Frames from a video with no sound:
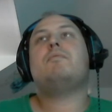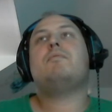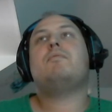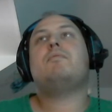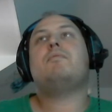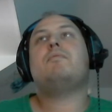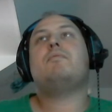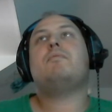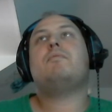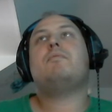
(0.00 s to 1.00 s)

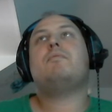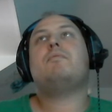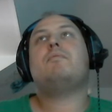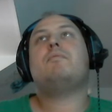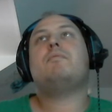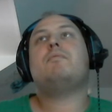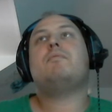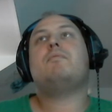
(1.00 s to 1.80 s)
(no one is talking)